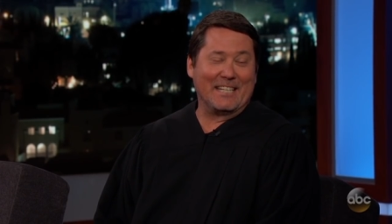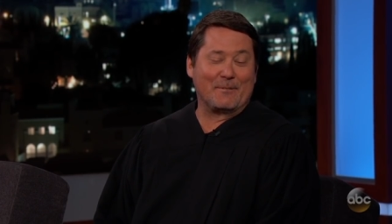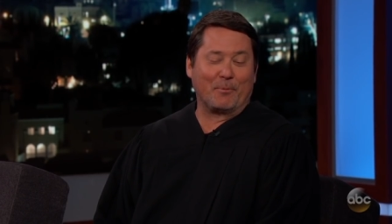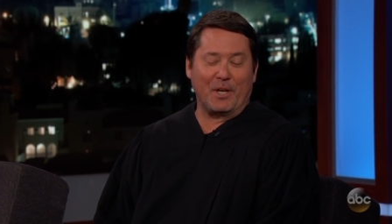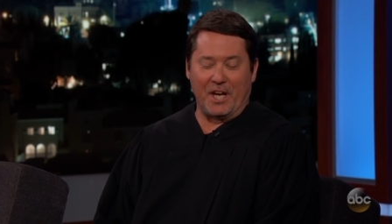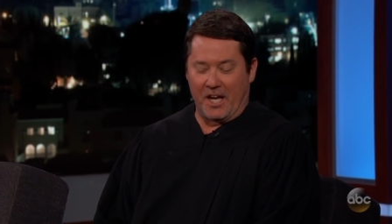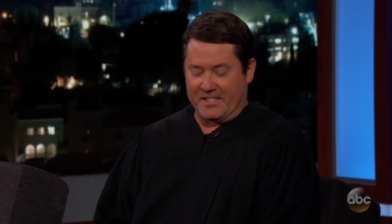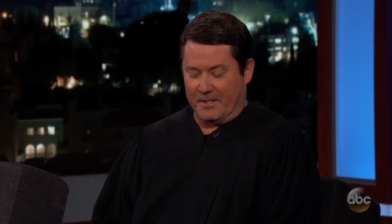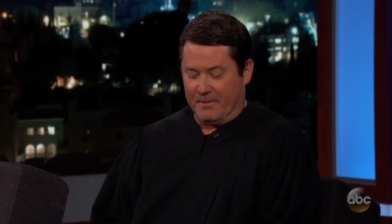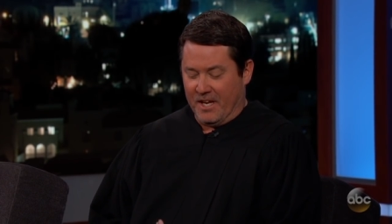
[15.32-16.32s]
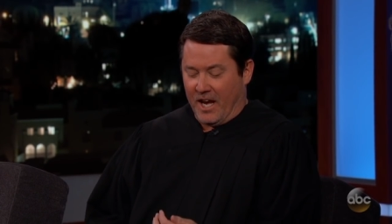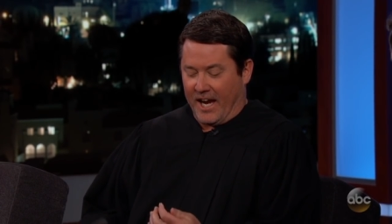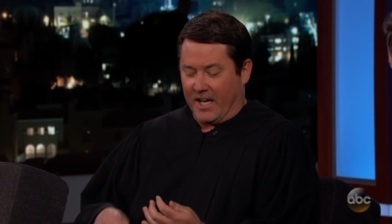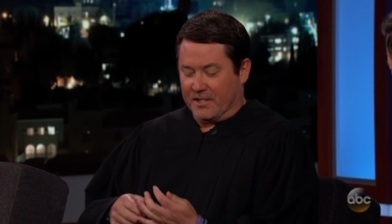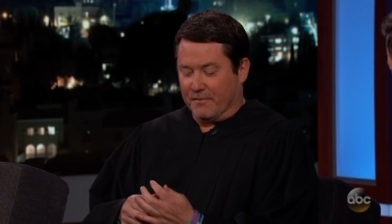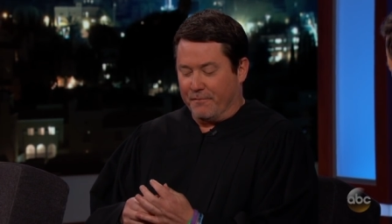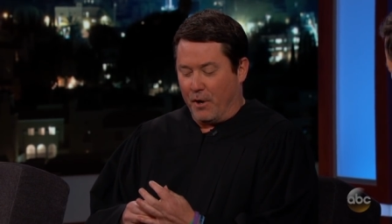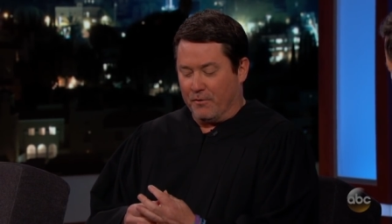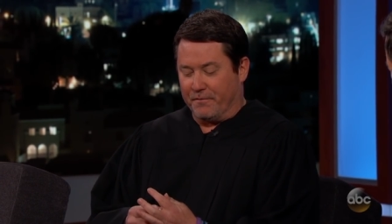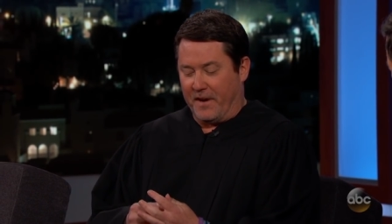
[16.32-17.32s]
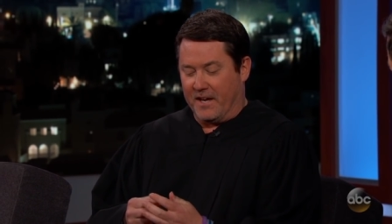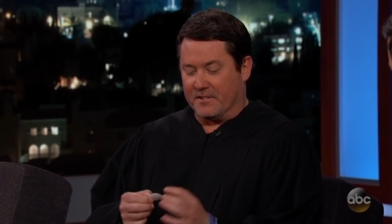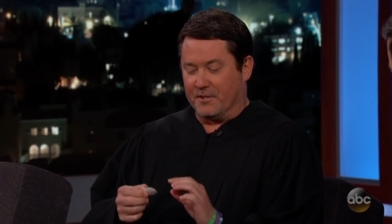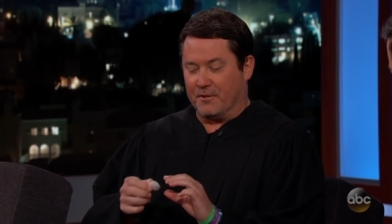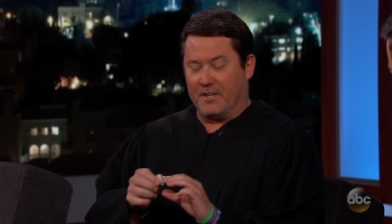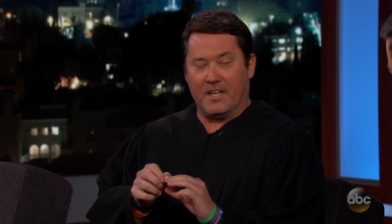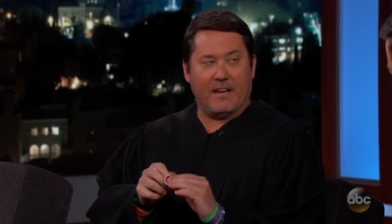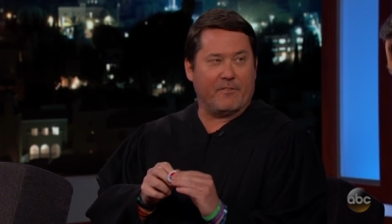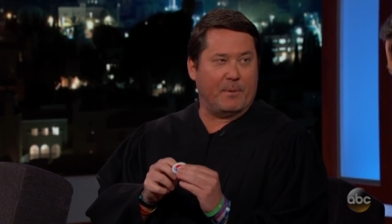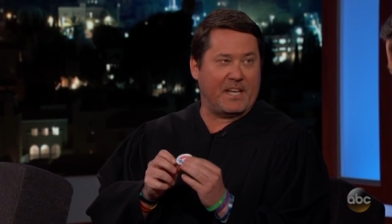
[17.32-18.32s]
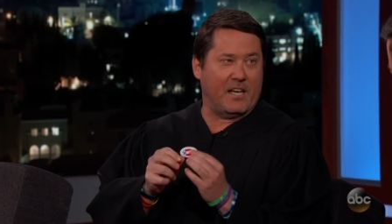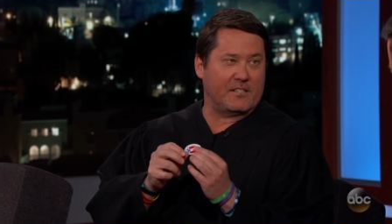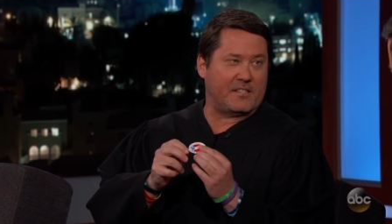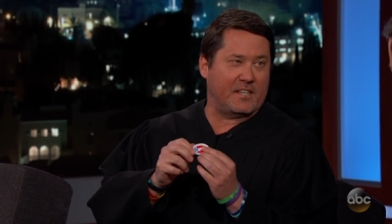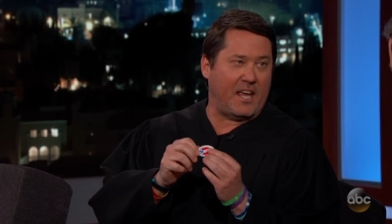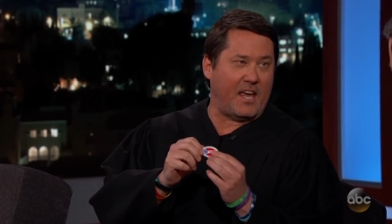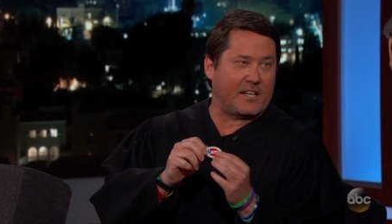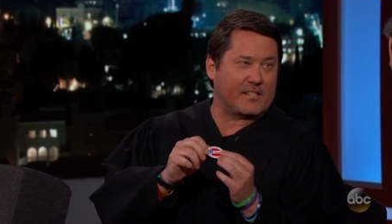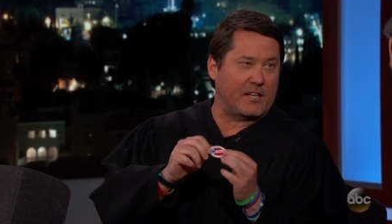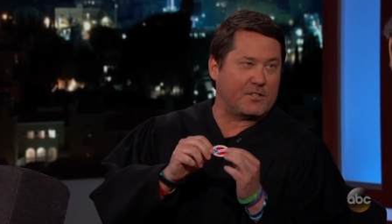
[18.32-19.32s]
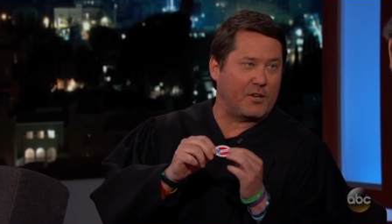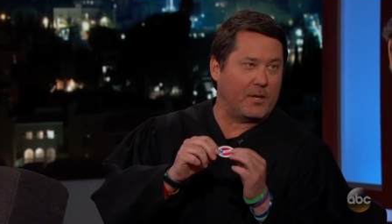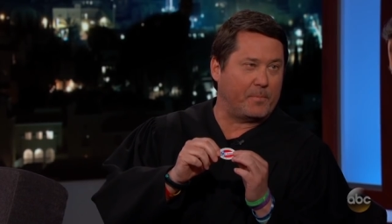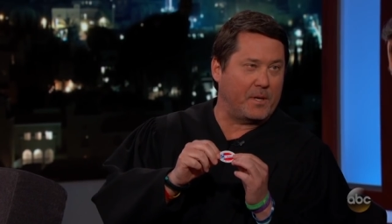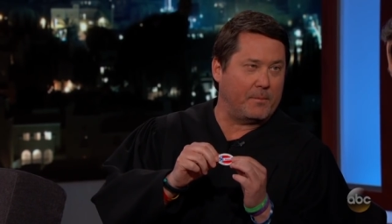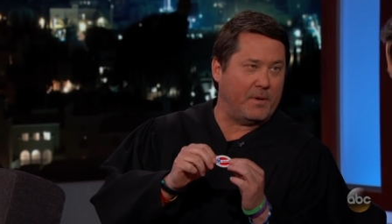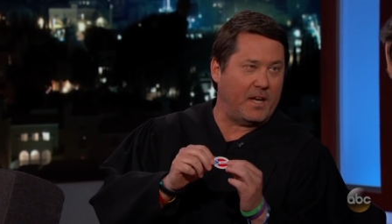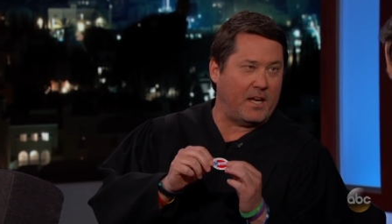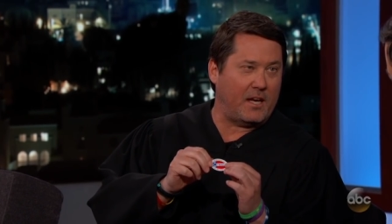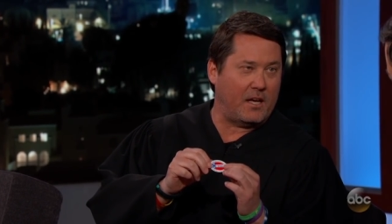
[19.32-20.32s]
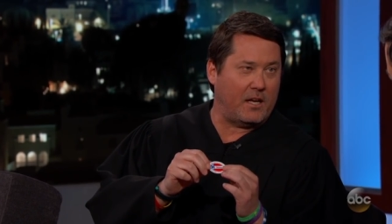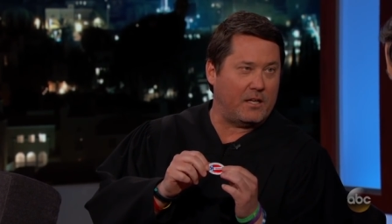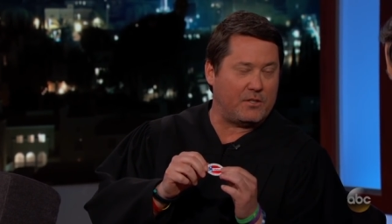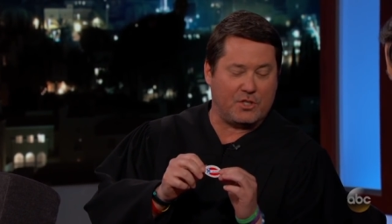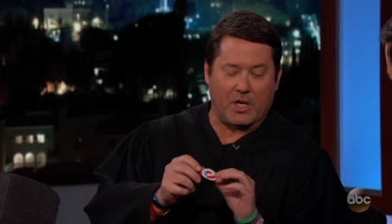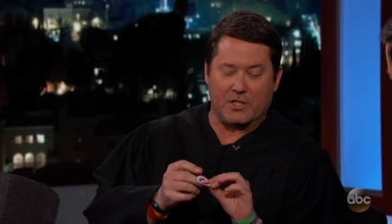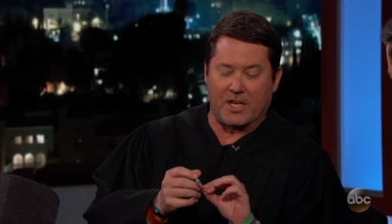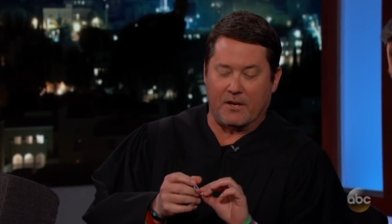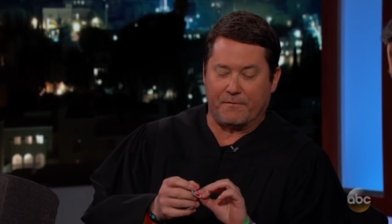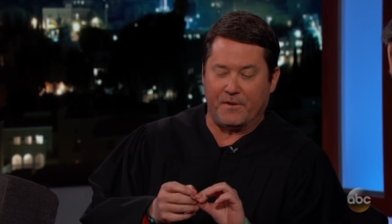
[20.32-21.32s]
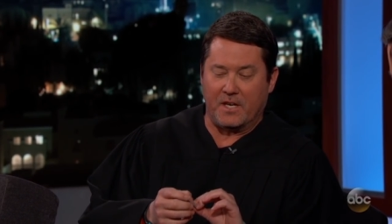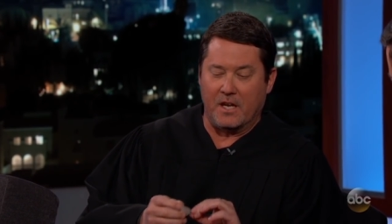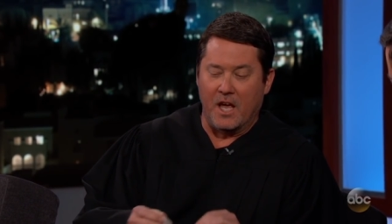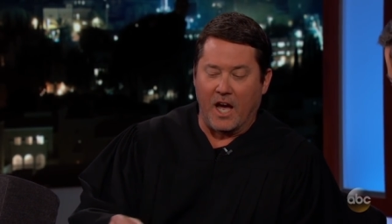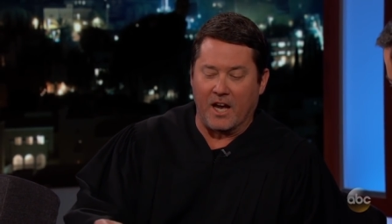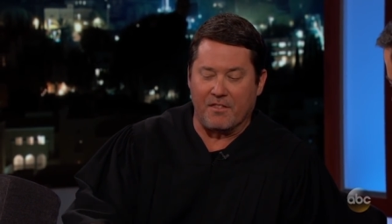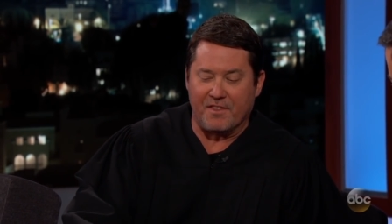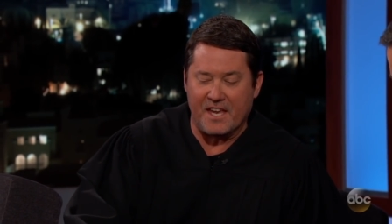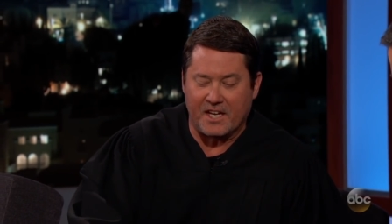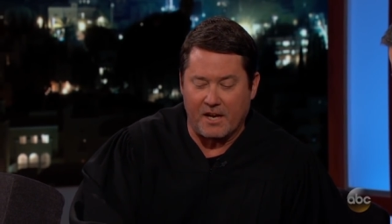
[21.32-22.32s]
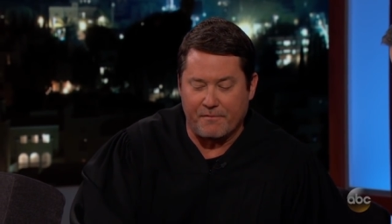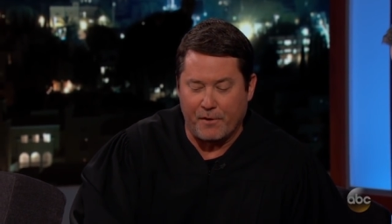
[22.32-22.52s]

it's pretty awesome. I got to vote faster than everybody else today because I showed up in my uh, judge outfit. I think I